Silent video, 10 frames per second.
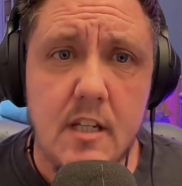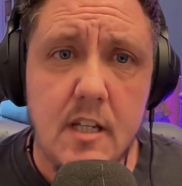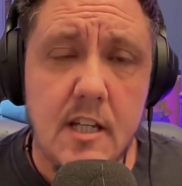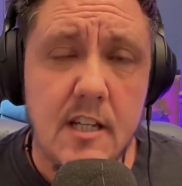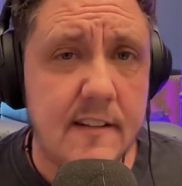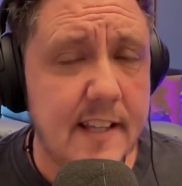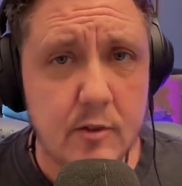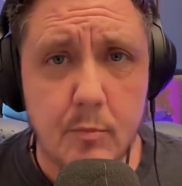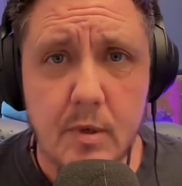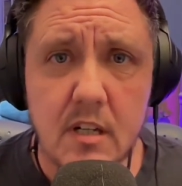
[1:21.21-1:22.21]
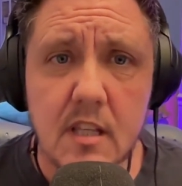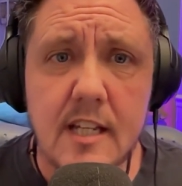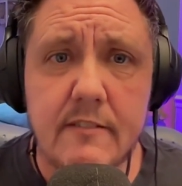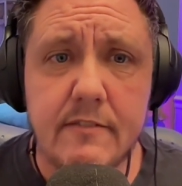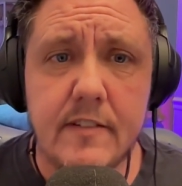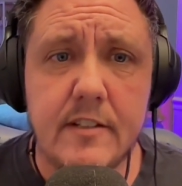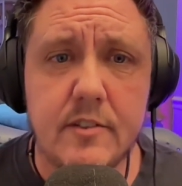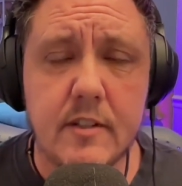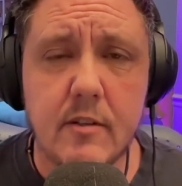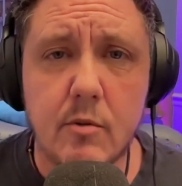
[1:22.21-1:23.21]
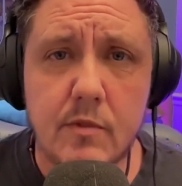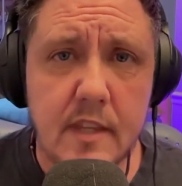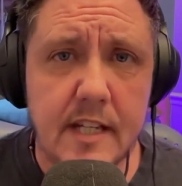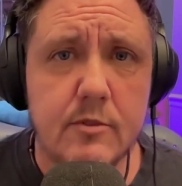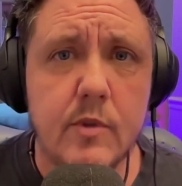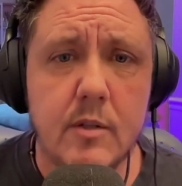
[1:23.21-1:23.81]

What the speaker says: And that's a part of life. And so that's why